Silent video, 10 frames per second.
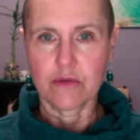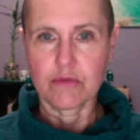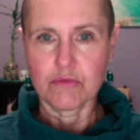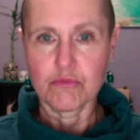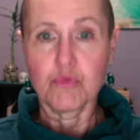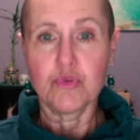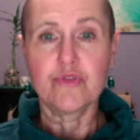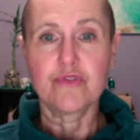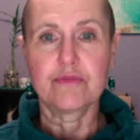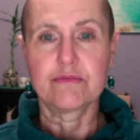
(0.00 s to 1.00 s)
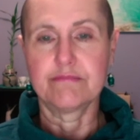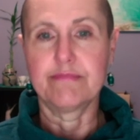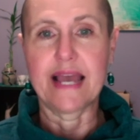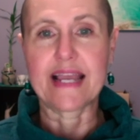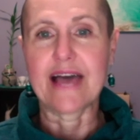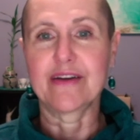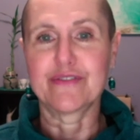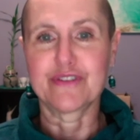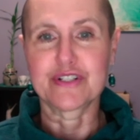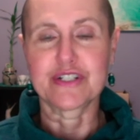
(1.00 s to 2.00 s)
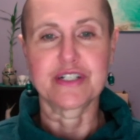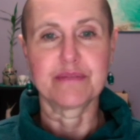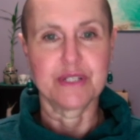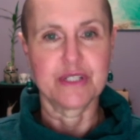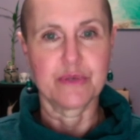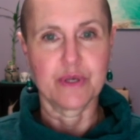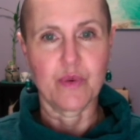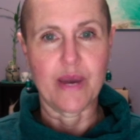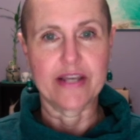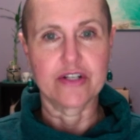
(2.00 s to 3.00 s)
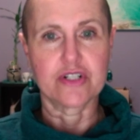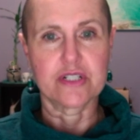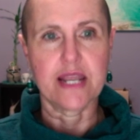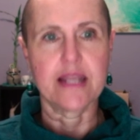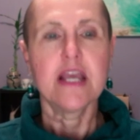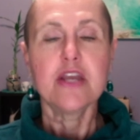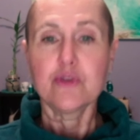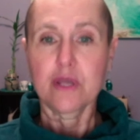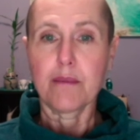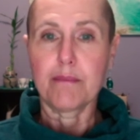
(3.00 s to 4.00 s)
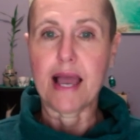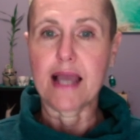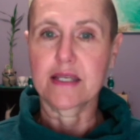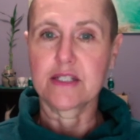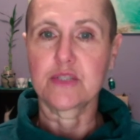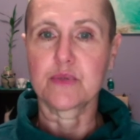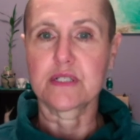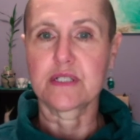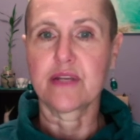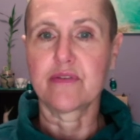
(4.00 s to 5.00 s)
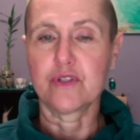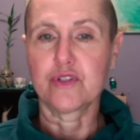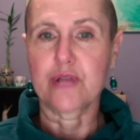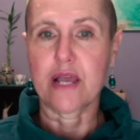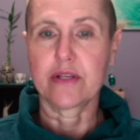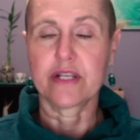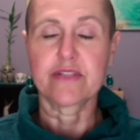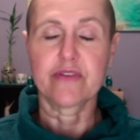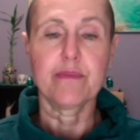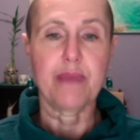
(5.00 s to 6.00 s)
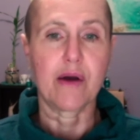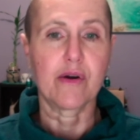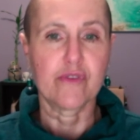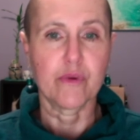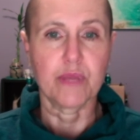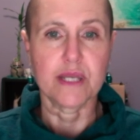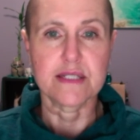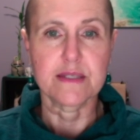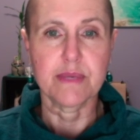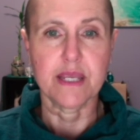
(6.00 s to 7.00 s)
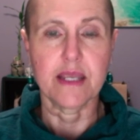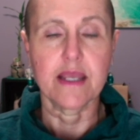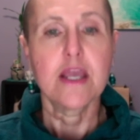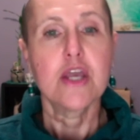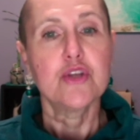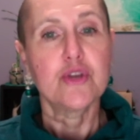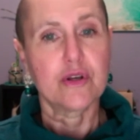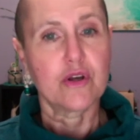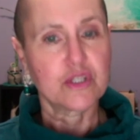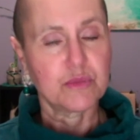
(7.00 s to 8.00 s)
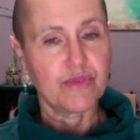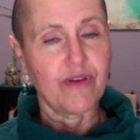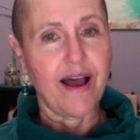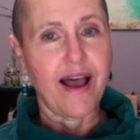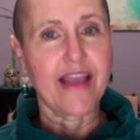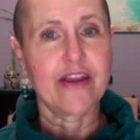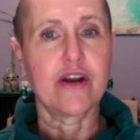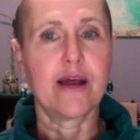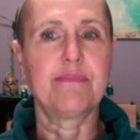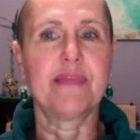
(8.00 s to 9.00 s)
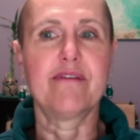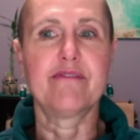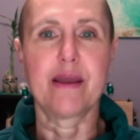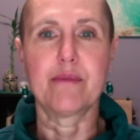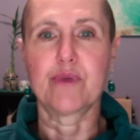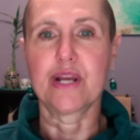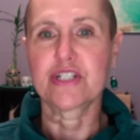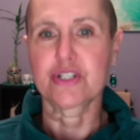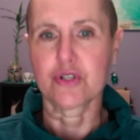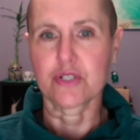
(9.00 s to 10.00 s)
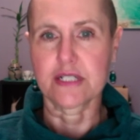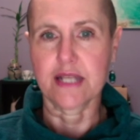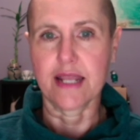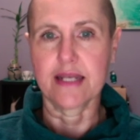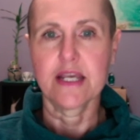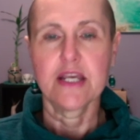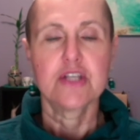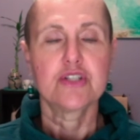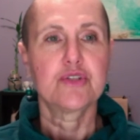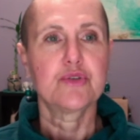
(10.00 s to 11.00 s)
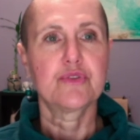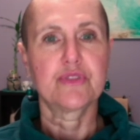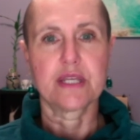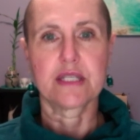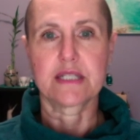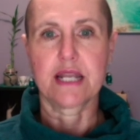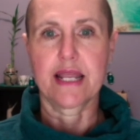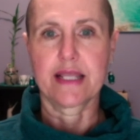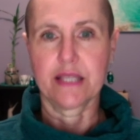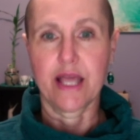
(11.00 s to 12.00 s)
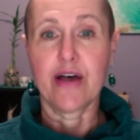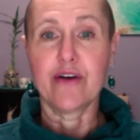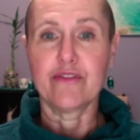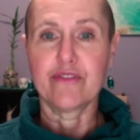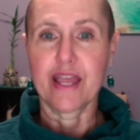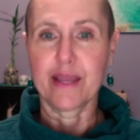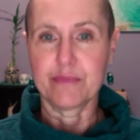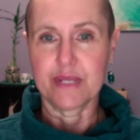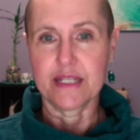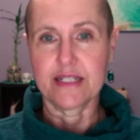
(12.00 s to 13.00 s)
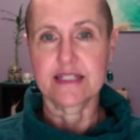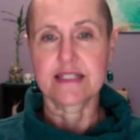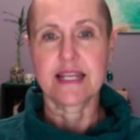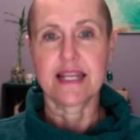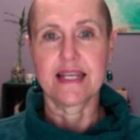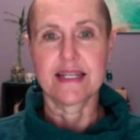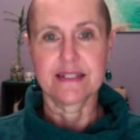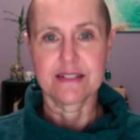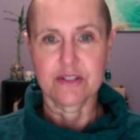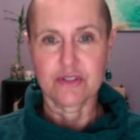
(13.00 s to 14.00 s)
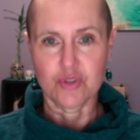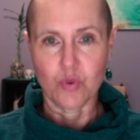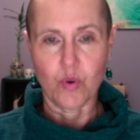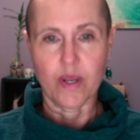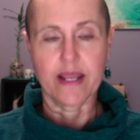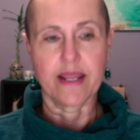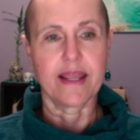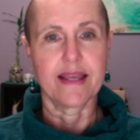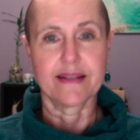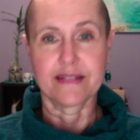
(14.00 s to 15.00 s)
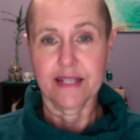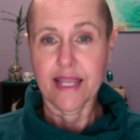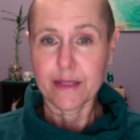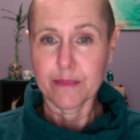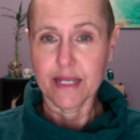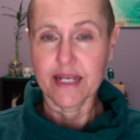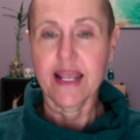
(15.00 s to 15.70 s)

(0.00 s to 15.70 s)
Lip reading: move back out of your system into a quieter state, you come back into a state of neutrality. It's a very powerful place to be. You can also move higher up that vibrational state to things like love and peace and joy and enlightenment.